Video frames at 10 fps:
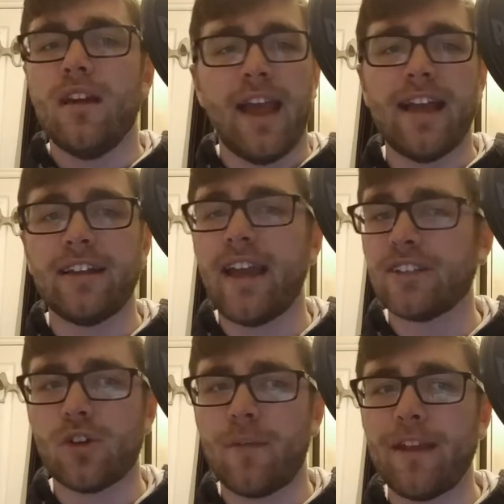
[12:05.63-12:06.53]
yeah, so I
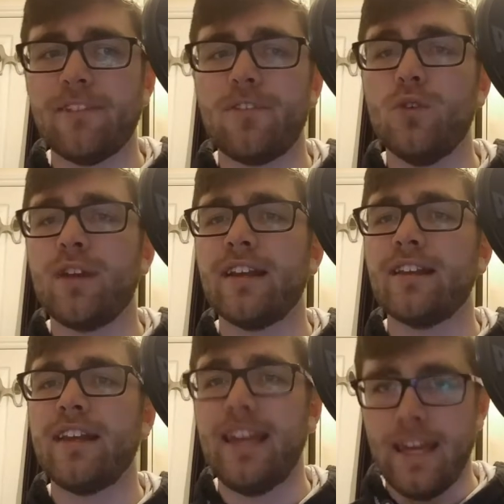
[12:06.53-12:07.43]
mean, if you can
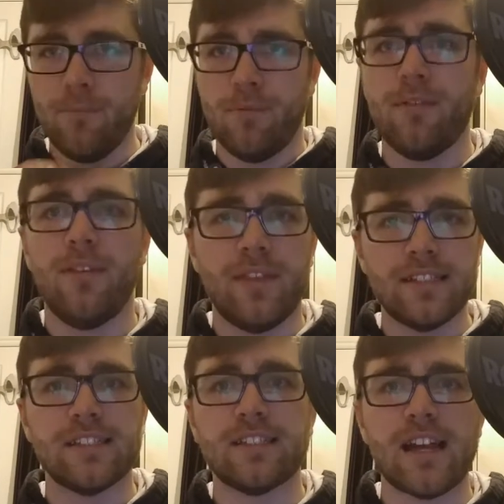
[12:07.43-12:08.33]
keep this
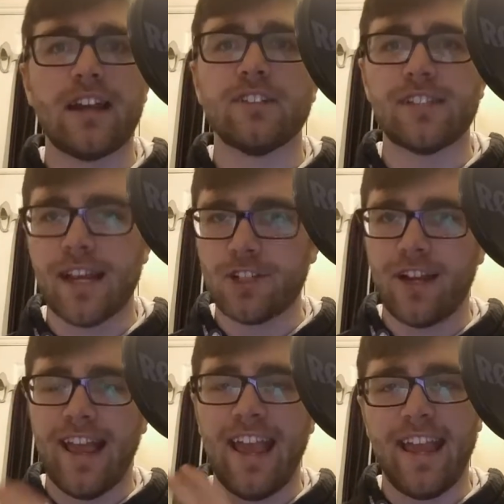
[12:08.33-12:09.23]
entire session
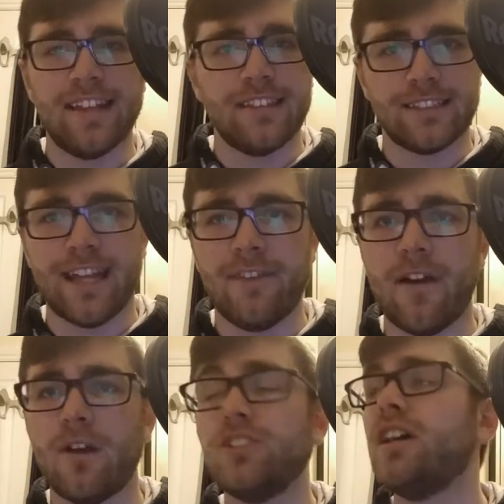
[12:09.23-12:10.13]
in the safe
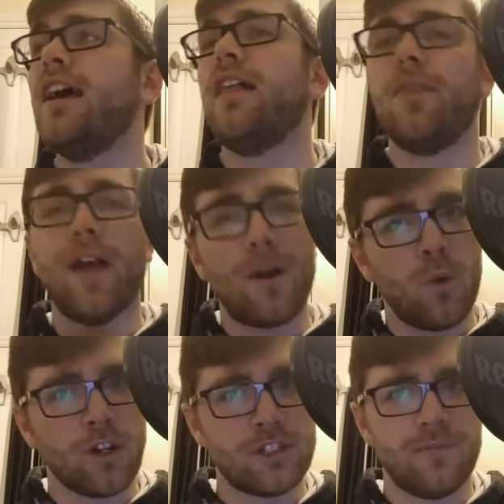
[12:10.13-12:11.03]
house, that
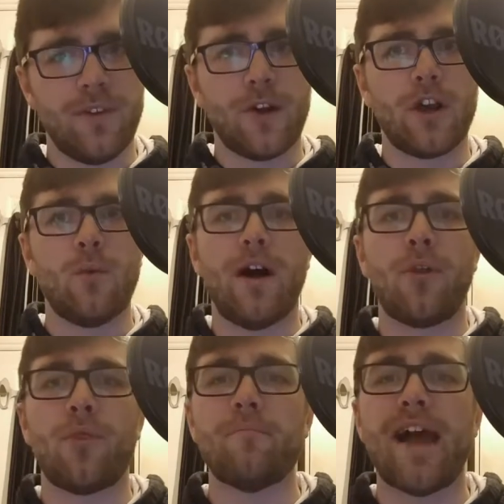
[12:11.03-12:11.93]
works very well
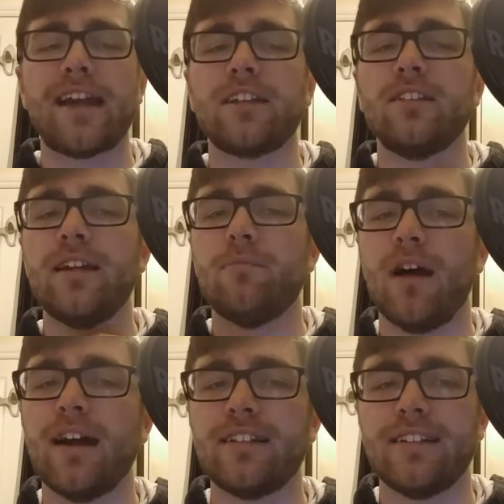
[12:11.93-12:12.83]
thematically,
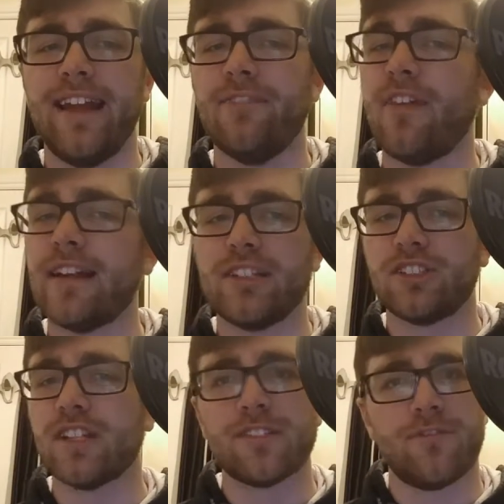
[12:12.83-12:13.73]
but if that just
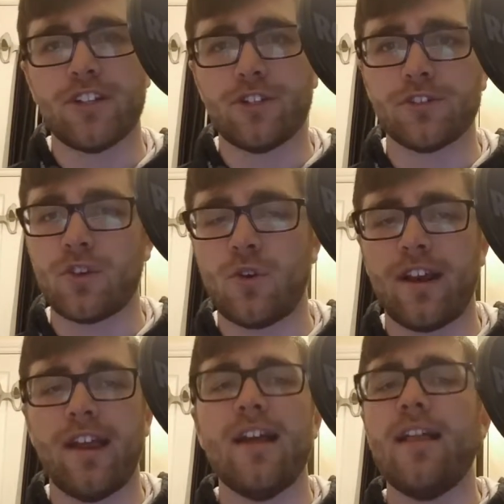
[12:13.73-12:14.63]
doesn't fit your story,
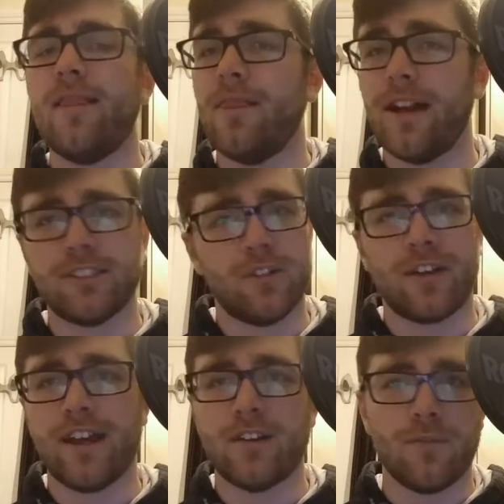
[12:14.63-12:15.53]
that's okay.
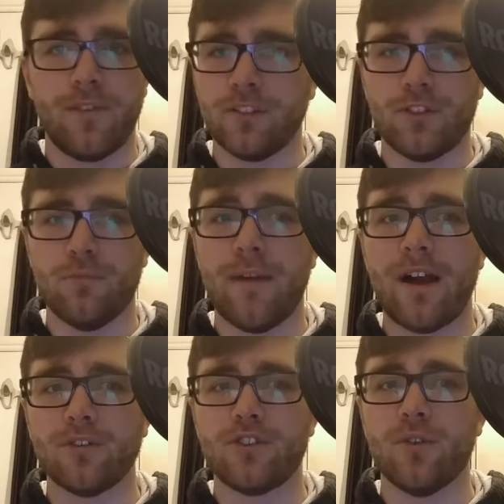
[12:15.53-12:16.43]
Don't feel too bound
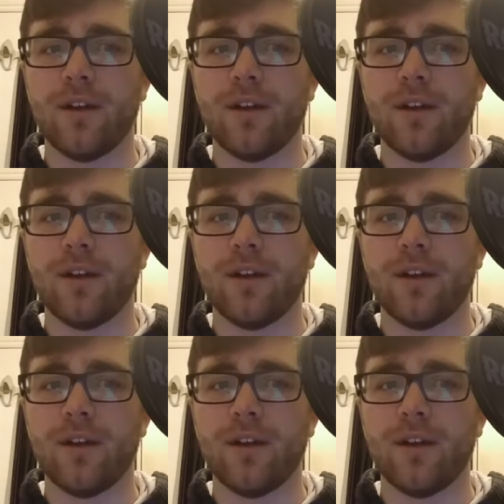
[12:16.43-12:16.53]
to it.